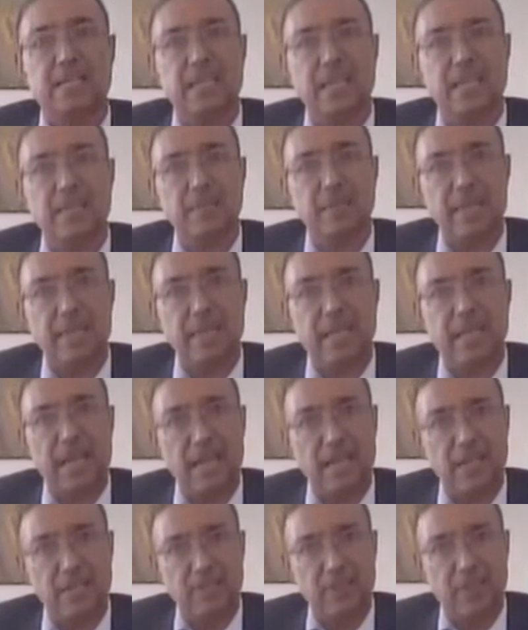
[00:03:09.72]
are buying
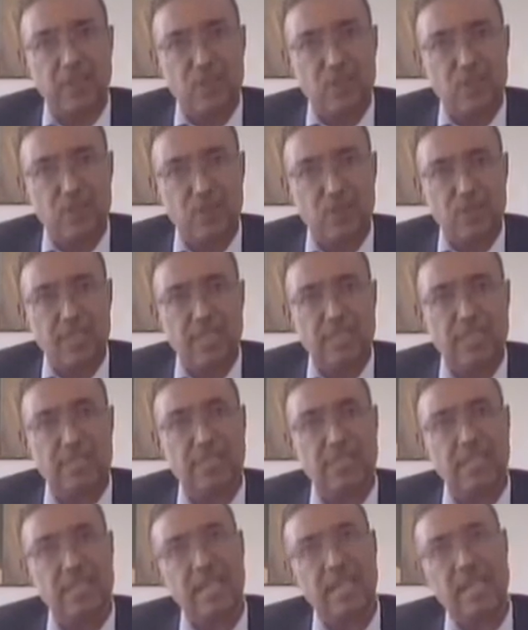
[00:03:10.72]
high value products
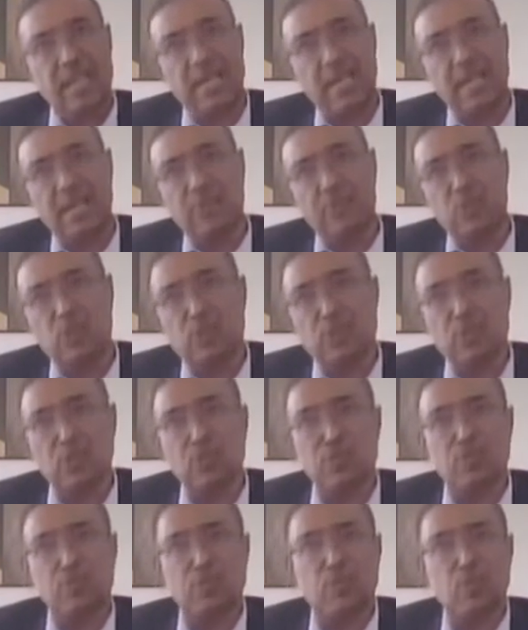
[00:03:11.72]
and
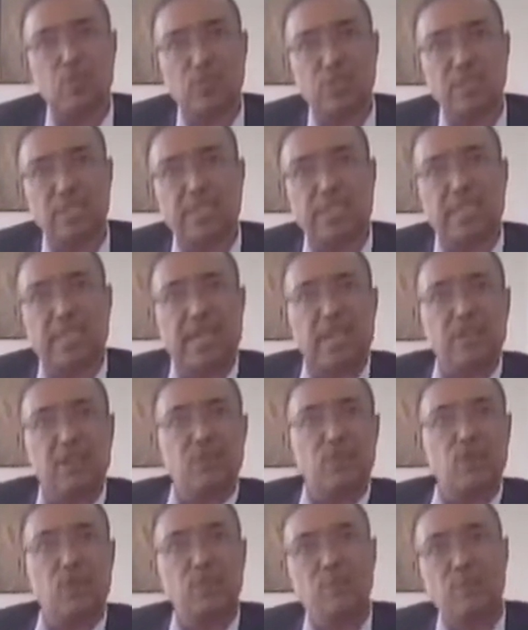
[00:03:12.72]
mostly they are
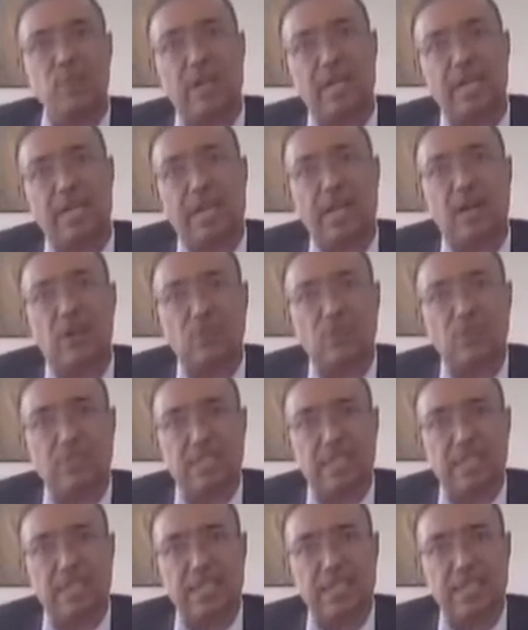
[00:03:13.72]
from
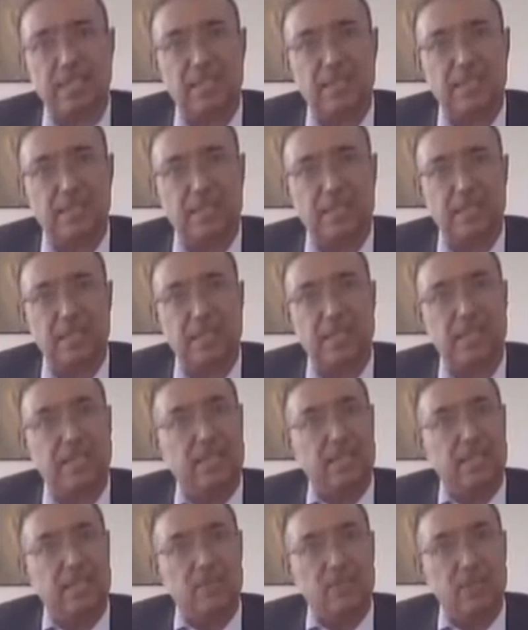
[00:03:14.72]
outside
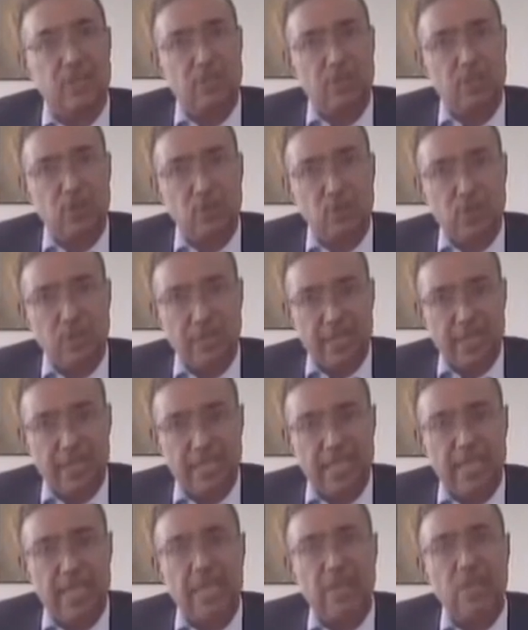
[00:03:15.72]
what you call
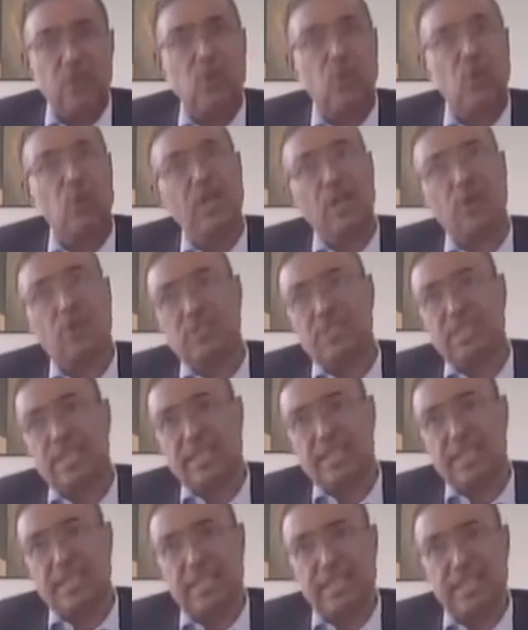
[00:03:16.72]
Kerala or outside
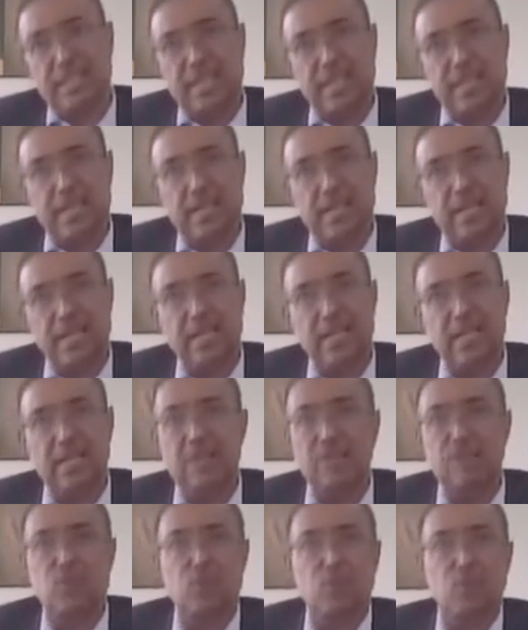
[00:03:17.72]
India
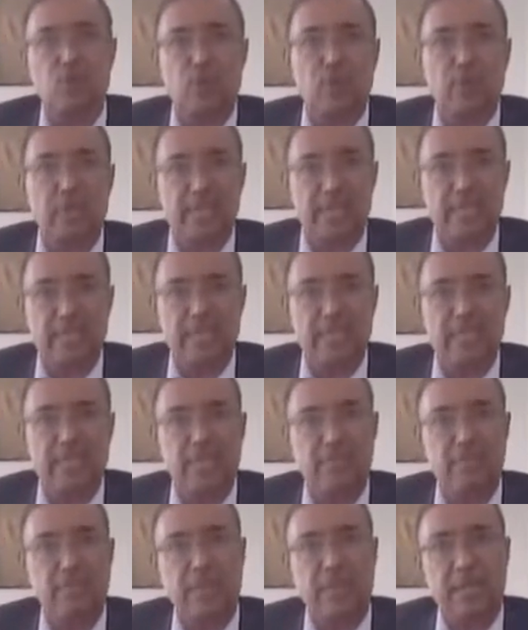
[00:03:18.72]
and from UAE
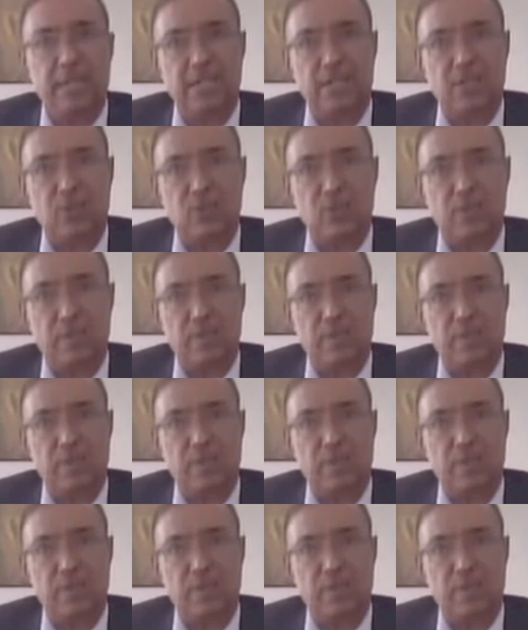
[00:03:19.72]
in particular.